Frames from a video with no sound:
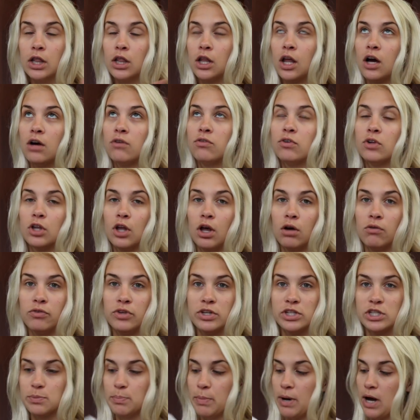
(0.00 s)
love,
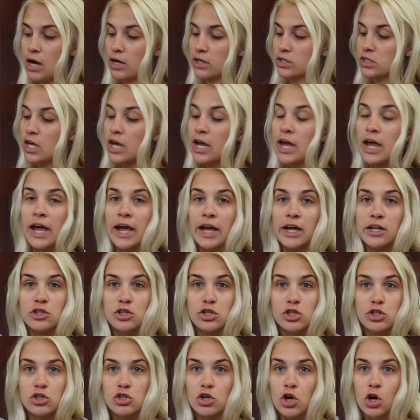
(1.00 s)
love this box.
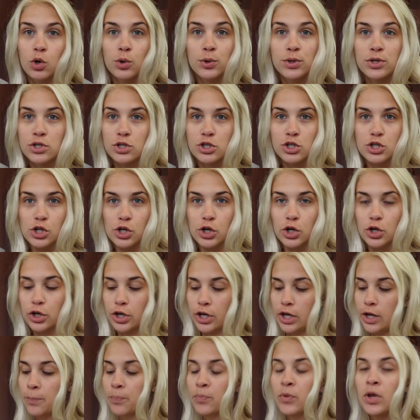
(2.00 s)
It's so
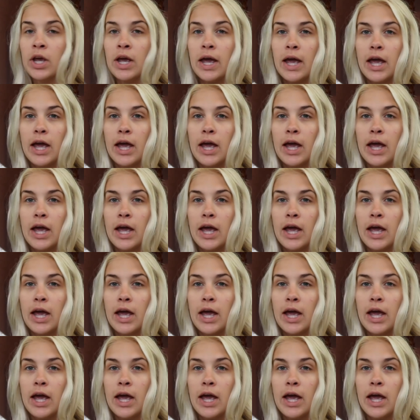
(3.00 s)
sturdy.